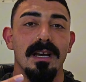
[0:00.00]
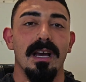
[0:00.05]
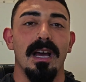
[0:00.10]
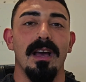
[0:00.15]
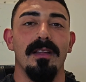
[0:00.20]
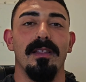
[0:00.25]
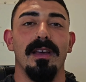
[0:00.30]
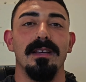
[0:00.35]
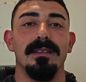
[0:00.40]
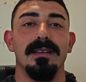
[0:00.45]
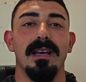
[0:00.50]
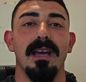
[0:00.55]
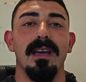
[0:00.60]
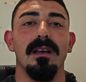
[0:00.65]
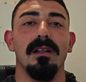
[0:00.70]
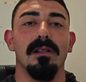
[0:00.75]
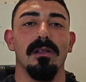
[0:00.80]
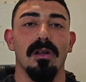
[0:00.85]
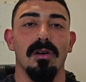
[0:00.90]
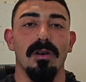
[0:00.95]
and they
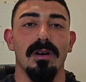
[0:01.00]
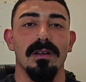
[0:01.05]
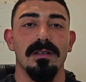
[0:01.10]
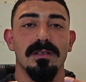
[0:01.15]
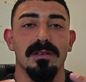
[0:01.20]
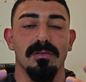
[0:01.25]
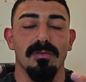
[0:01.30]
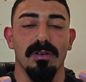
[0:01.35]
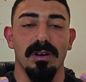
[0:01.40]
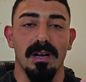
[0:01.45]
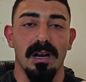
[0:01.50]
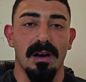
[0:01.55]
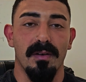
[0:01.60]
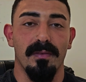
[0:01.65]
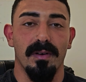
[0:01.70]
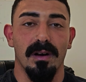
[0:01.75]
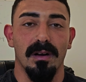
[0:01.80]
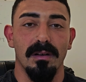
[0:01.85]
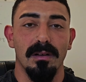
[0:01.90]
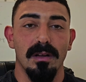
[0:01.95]
take longer to
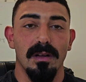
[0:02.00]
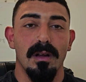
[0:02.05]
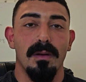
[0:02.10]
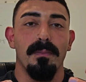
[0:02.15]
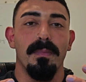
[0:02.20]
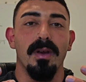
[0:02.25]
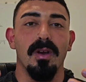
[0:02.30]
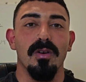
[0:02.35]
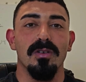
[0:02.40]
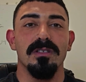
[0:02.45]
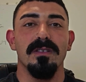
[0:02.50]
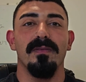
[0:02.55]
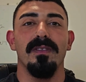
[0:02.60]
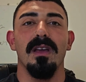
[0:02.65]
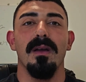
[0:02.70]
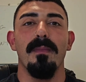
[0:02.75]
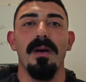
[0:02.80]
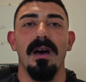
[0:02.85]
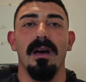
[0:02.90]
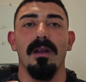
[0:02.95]
recover because of the
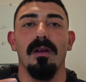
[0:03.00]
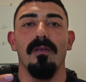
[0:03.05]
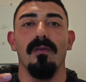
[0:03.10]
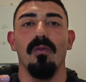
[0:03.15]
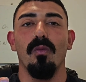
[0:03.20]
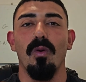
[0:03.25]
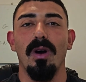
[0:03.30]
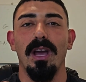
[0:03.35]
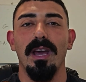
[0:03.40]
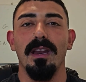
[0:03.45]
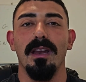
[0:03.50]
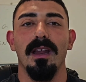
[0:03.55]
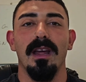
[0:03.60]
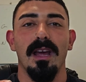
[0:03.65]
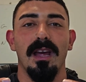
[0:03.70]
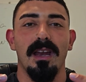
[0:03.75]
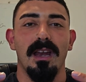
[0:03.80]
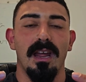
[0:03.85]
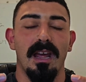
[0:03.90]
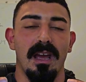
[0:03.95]
amount of weight
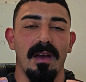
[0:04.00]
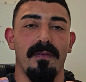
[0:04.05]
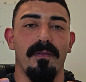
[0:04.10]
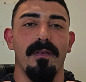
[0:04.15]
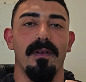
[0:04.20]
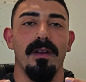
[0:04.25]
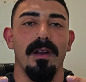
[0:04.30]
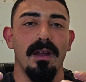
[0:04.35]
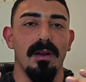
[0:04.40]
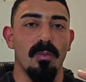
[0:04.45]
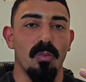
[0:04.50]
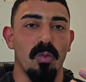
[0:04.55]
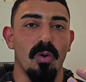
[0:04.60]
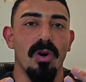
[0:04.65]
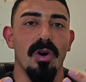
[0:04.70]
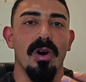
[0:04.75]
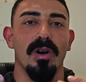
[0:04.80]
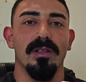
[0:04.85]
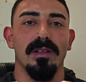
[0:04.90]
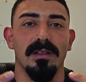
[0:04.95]
and effort and
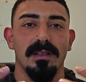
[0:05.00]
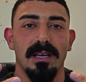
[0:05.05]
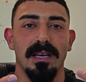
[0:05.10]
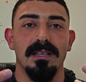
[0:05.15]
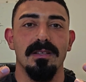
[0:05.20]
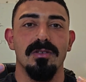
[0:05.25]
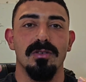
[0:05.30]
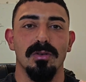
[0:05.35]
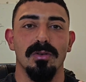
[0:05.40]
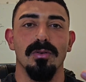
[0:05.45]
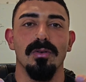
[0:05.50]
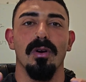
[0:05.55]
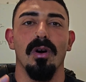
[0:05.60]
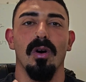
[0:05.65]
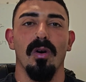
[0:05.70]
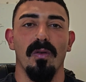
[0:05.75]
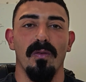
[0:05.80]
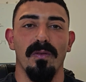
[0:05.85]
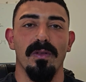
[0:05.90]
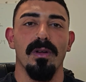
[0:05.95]
work that they do
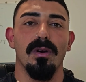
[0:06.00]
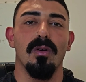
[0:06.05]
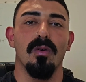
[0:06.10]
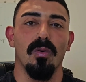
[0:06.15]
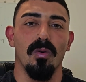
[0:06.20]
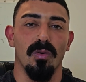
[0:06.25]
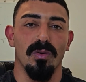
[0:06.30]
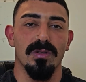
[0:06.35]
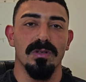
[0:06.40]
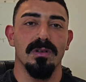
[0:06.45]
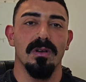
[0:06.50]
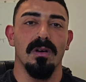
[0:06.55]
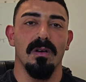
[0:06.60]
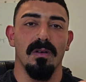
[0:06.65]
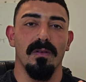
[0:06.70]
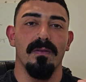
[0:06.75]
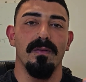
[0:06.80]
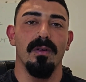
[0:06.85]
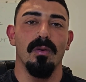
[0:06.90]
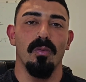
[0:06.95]
over the course
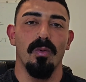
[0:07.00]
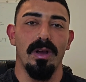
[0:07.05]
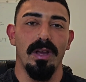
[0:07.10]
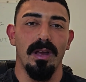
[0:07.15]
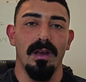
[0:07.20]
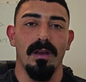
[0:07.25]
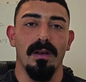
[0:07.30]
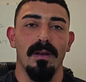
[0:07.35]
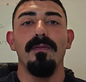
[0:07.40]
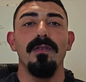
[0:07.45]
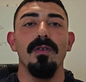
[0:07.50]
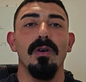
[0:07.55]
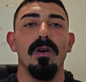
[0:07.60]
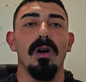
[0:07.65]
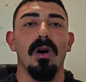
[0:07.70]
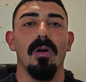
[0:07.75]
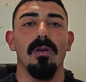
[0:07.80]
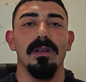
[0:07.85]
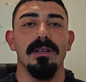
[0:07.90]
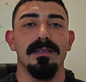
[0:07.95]
of the week. If your
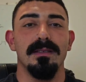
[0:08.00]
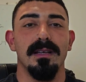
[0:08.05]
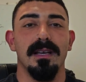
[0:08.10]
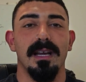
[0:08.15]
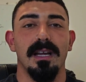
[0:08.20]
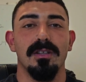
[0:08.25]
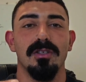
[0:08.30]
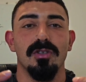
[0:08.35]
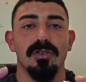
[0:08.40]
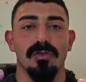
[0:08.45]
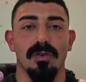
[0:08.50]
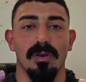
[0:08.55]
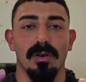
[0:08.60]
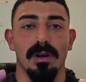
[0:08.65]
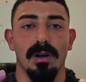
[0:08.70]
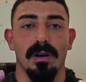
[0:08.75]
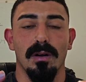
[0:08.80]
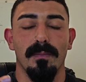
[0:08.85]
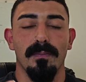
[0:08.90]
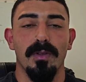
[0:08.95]
goal is to get
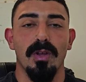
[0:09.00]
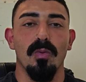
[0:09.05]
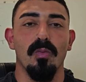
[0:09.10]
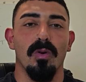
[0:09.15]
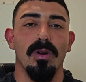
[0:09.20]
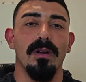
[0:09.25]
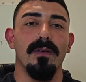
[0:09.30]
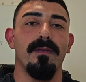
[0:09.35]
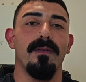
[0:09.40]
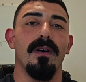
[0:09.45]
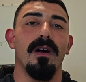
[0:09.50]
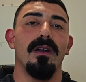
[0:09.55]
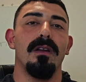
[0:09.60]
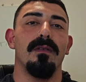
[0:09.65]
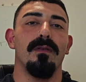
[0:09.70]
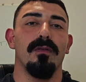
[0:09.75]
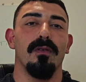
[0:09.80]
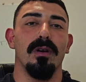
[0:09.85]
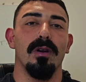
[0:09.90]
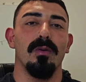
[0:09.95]
stronger, you want to find a
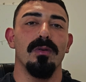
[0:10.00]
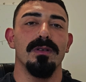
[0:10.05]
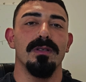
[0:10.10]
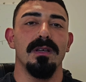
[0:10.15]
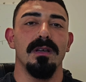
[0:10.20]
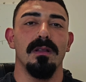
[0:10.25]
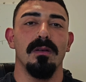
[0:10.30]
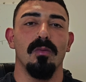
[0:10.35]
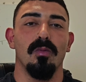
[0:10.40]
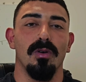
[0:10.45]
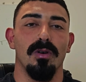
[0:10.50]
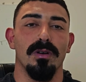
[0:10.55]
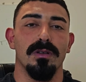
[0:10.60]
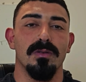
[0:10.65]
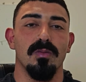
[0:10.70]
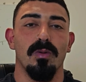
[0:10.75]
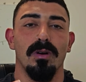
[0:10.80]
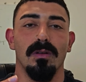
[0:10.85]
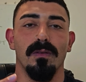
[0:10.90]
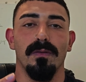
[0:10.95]
frequency that
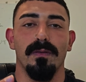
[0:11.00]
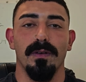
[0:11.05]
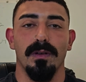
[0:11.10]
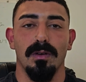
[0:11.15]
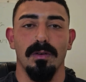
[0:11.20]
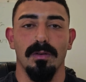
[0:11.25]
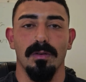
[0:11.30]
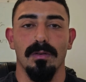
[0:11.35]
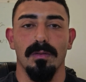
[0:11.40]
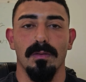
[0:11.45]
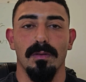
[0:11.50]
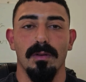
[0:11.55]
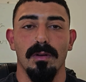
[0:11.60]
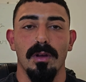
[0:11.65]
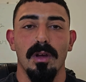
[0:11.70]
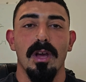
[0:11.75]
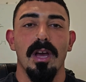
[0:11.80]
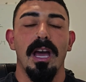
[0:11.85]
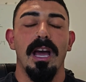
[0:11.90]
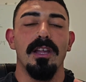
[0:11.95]
works well for you.
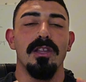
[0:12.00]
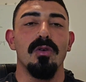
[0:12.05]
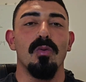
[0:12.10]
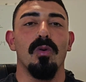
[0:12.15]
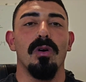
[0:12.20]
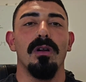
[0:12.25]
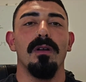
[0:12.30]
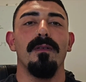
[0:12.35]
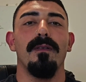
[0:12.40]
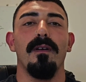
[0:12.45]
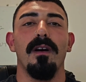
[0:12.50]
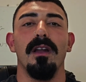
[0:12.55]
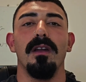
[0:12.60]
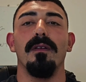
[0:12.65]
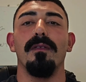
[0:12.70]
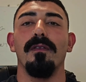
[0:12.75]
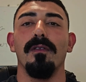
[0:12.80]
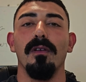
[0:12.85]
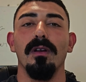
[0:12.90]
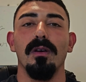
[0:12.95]
And you want to find a
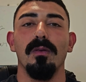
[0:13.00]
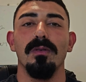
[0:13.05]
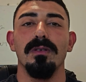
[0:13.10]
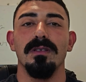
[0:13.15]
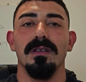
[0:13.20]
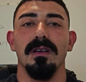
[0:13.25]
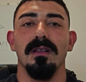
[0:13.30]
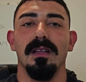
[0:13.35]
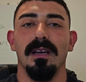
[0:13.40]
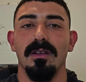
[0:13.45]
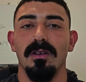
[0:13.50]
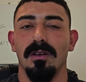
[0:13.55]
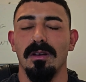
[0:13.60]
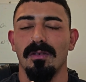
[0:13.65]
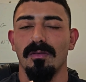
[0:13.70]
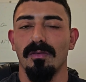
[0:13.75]
frequency that you can